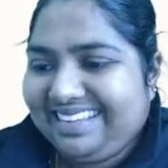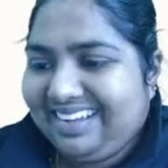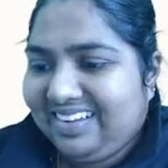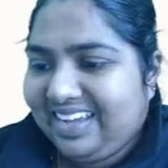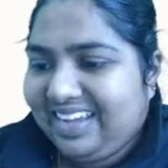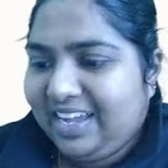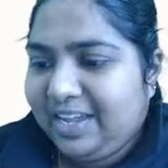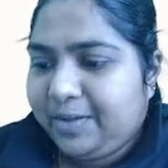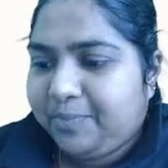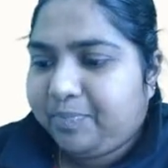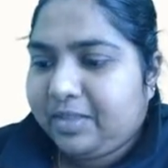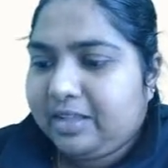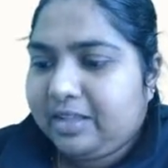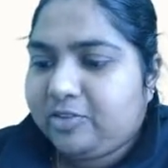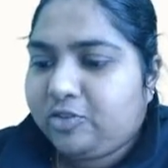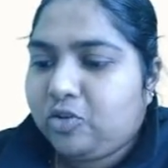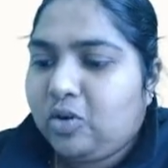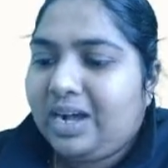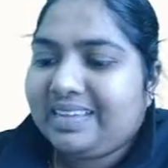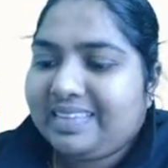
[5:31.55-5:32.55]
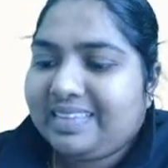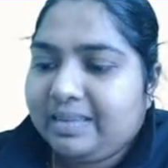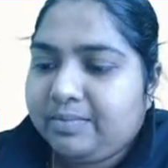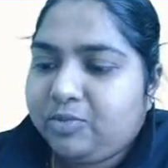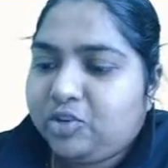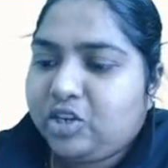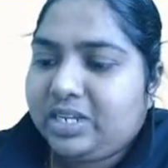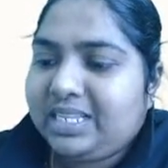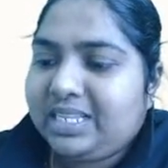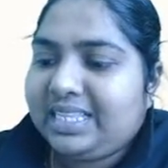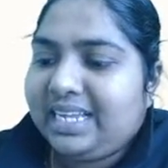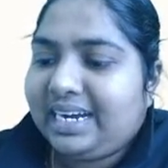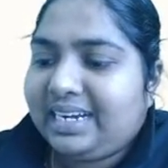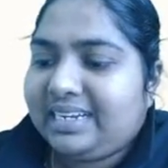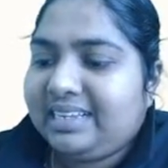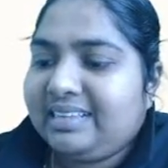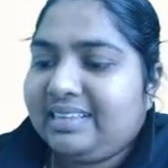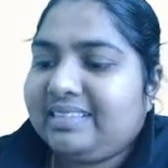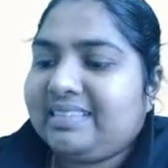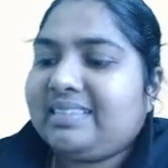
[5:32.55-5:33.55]
Okay, so assumption that
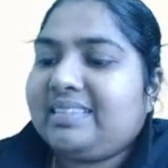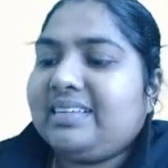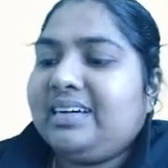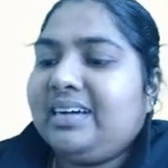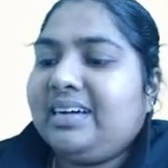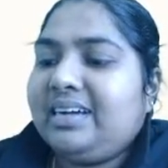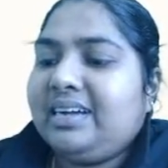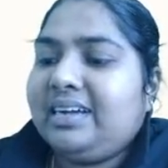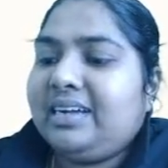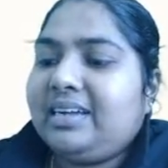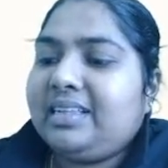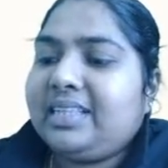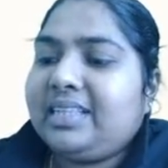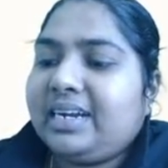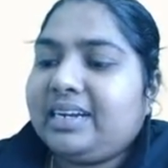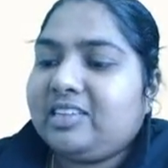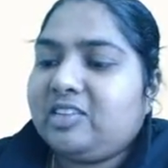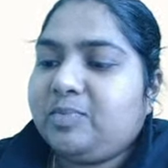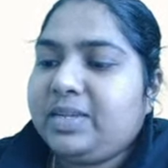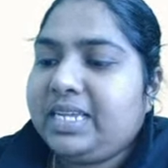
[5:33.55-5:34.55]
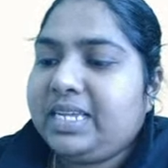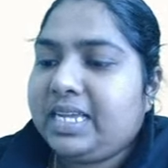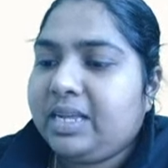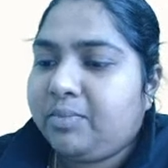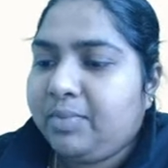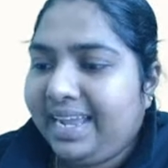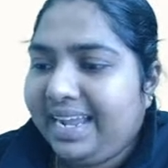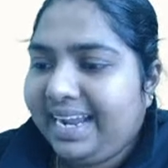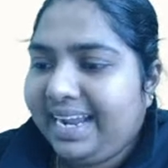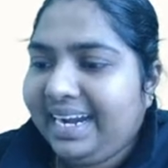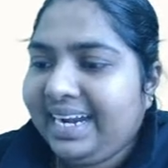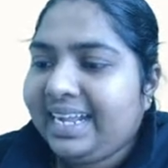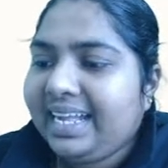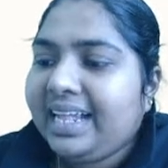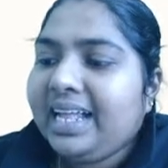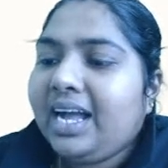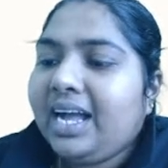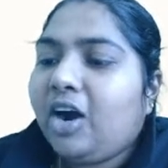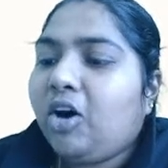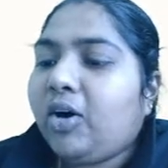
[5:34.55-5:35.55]
is being
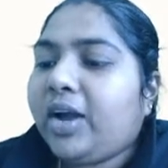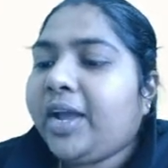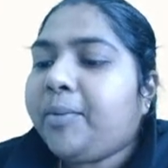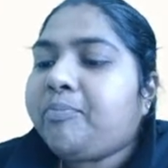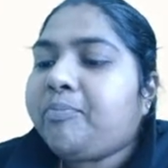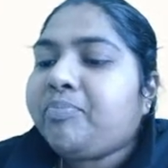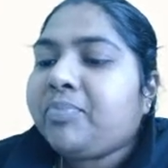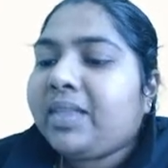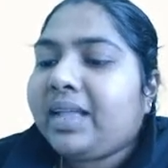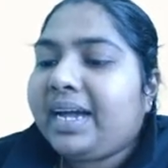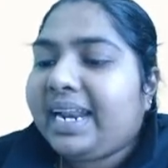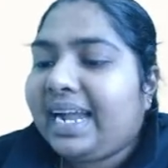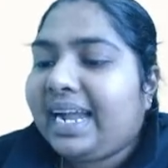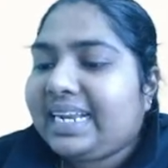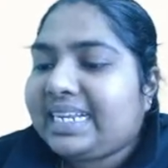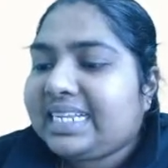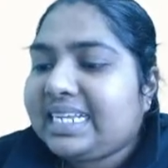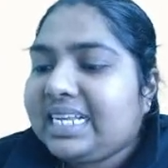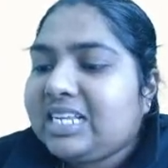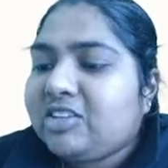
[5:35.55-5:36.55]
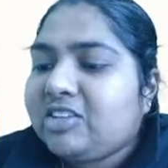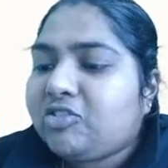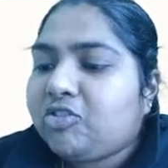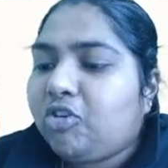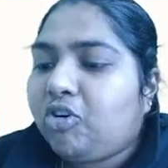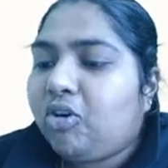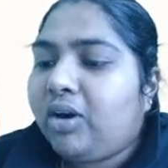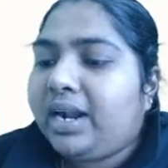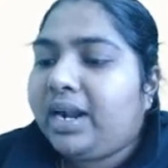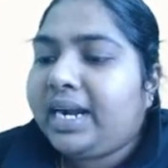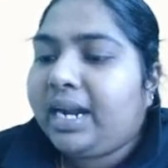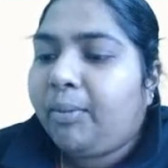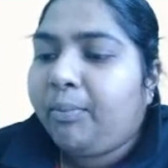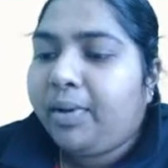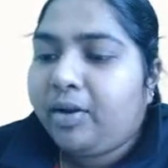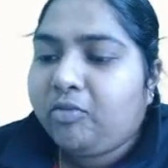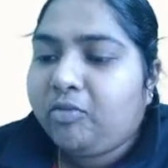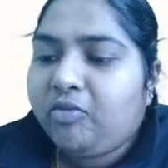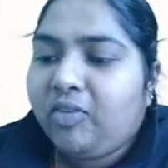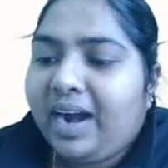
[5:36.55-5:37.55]
made. Okay, right. So
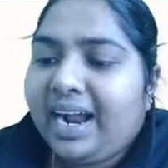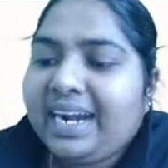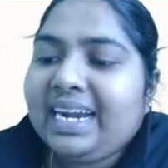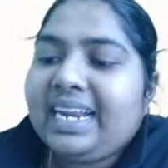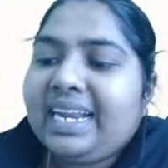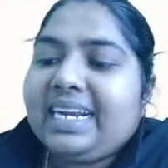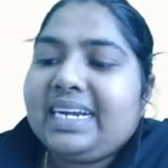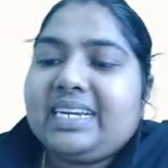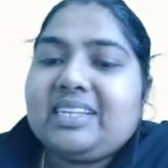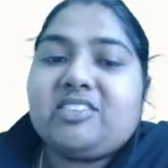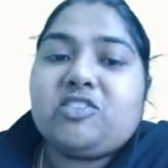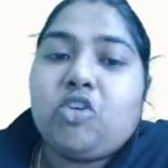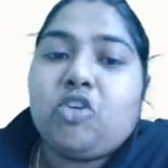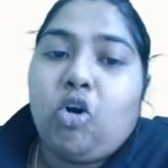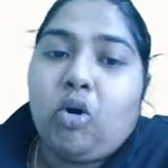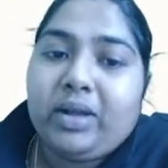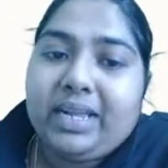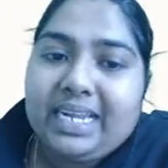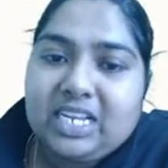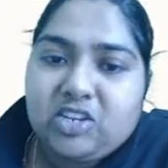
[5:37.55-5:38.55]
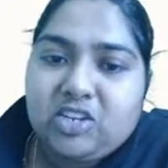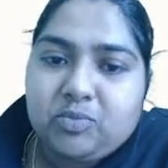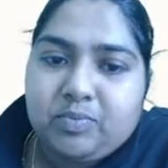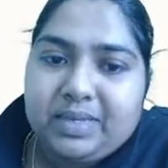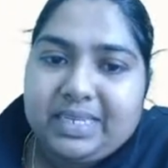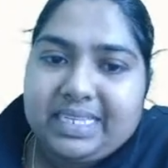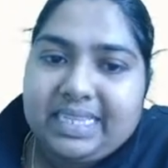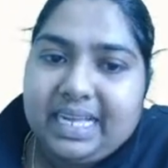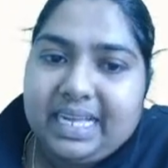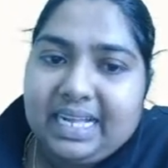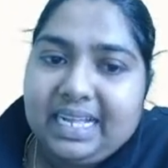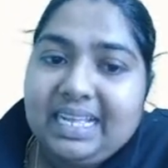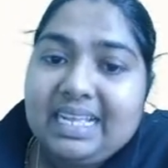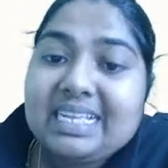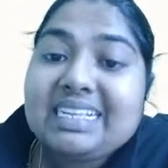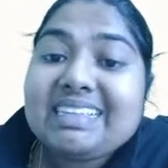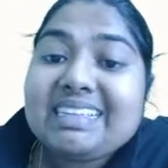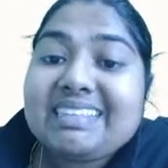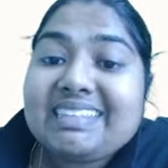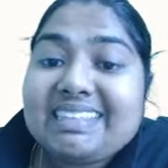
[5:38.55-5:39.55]
number 1, it is going to be
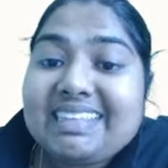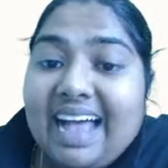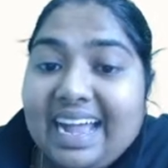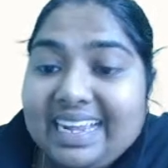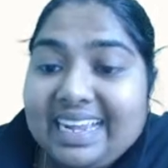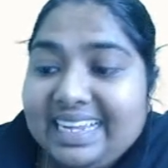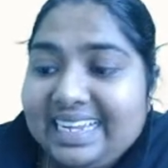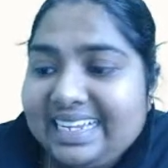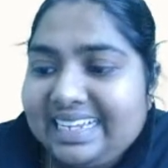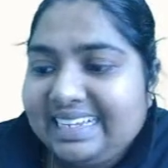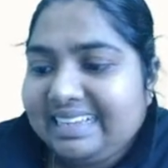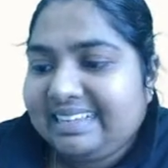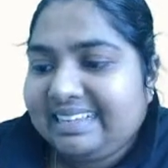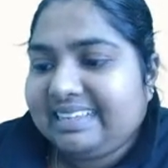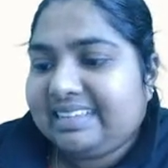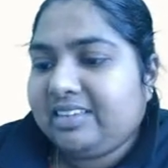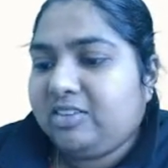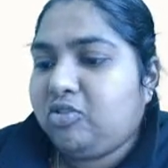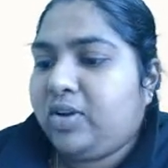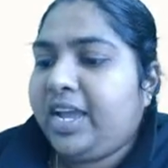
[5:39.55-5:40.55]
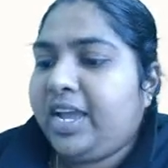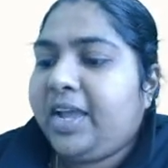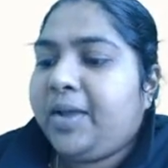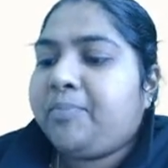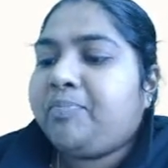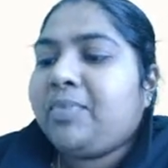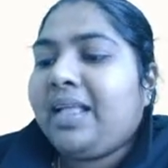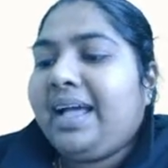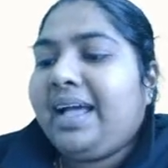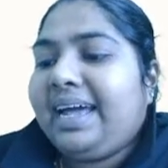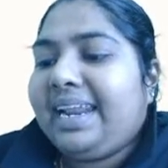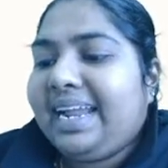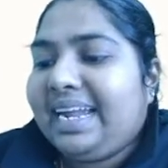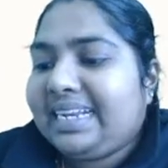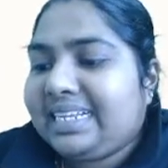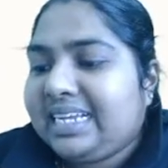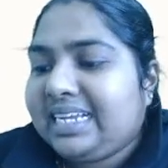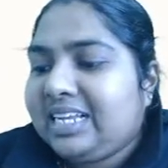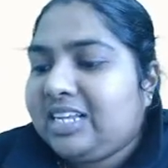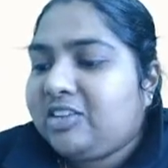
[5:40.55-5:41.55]
the size. Okay,
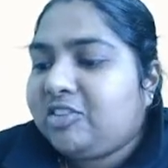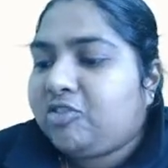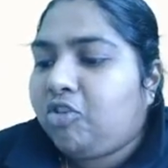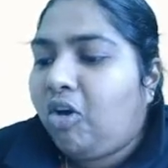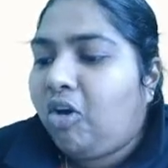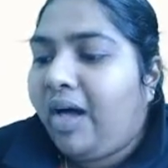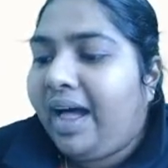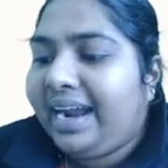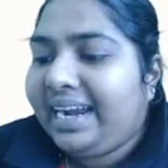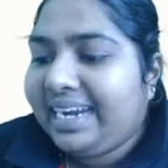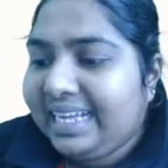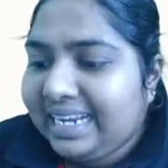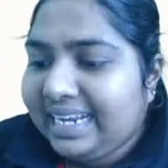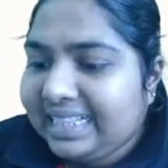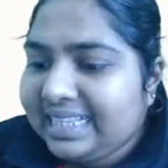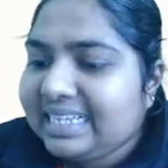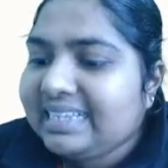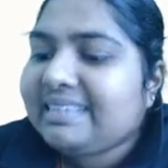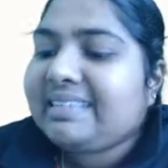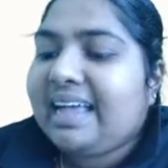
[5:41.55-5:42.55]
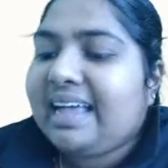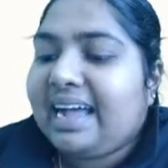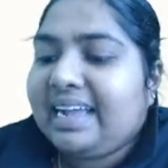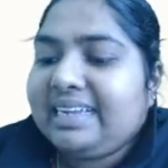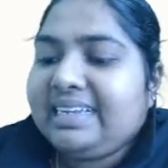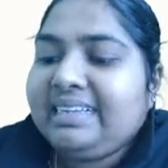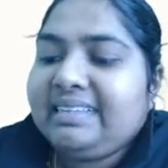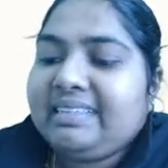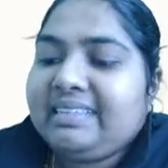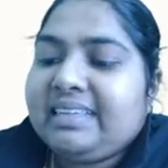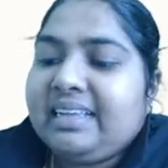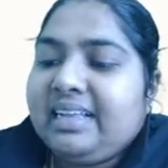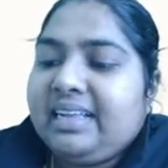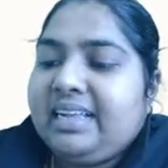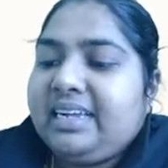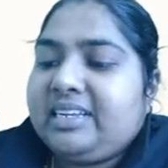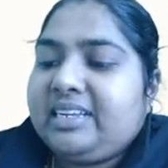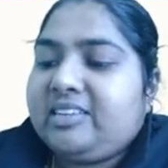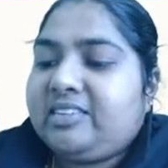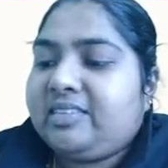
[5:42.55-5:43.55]
right. So under the size,
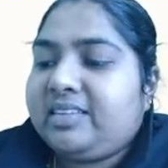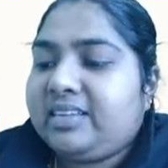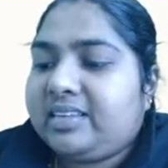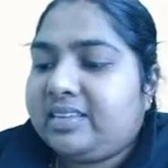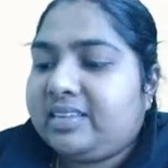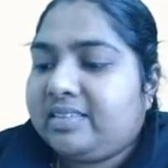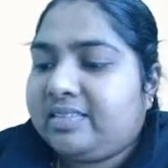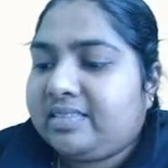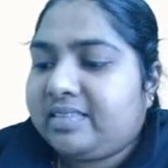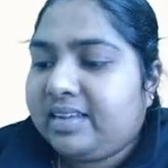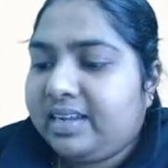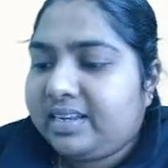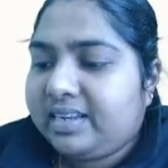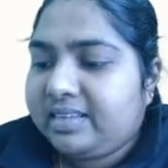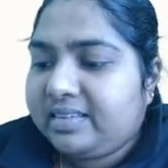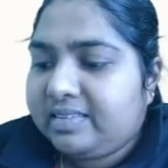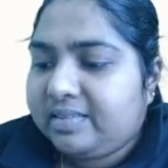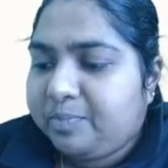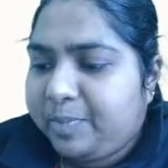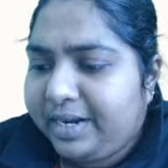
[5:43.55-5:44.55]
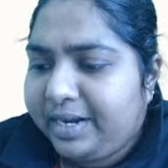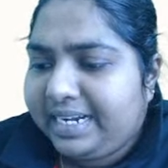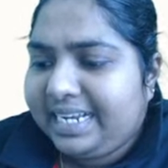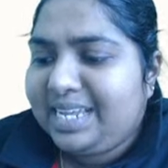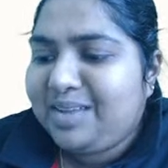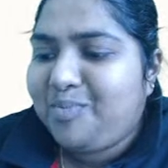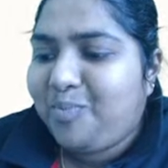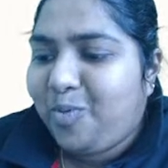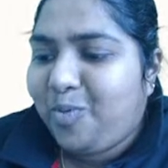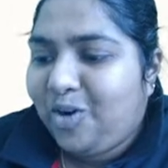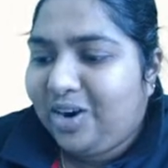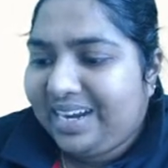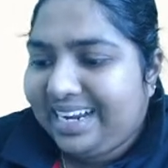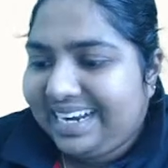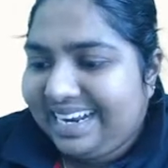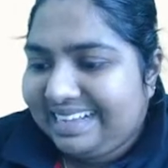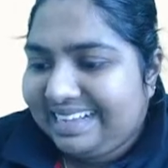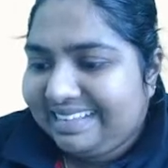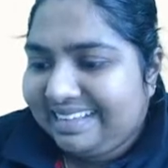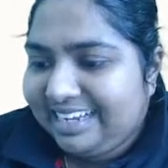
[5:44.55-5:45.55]
it is pretty
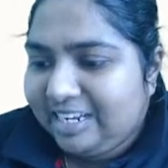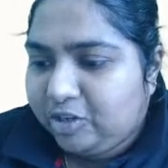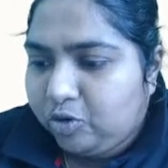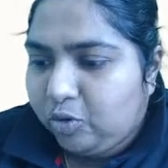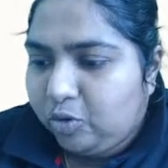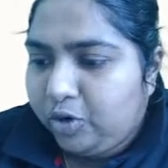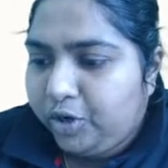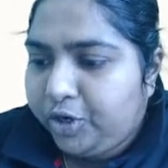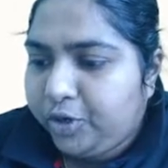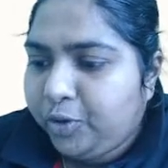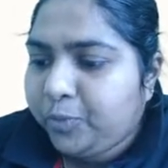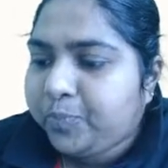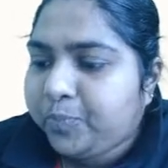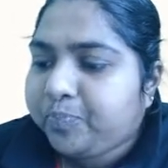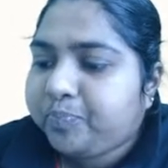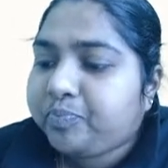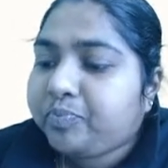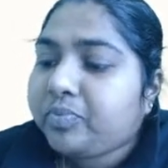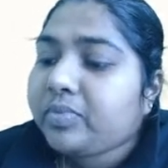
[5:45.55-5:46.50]
important, as I told you.